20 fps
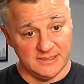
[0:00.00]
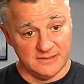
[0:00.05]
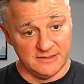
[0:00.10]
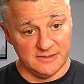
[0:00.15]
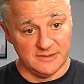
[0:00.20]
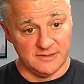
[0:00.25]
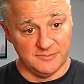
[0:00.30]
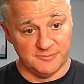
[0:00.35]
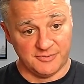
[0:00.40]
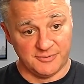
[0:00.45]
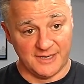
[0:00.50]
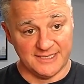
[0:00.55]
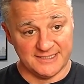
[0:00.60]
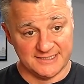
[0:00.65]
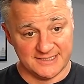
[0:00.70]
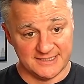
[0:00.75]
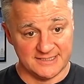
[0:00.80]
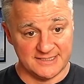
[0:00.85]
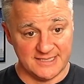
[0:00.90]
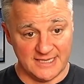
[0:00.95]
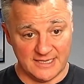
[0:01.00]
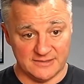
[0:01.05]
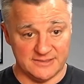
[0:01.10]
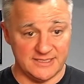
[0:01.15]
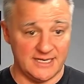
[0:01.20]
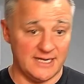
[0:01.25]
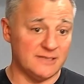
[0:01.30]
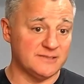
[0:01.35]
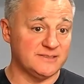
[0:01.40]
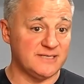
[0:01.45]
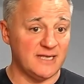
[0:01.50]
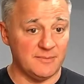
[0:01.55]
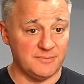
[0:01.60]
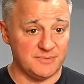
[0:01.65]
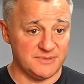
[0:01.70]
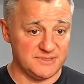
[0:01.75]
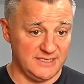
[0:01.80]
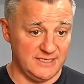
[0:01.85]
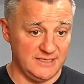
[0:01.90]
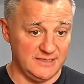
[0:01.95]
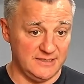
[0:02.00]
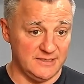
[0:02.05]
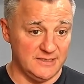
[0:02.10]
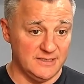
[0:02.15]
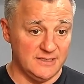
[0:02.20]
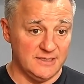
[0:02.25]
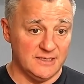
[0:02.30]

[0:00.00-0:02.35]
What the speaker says: the price is now down 10%,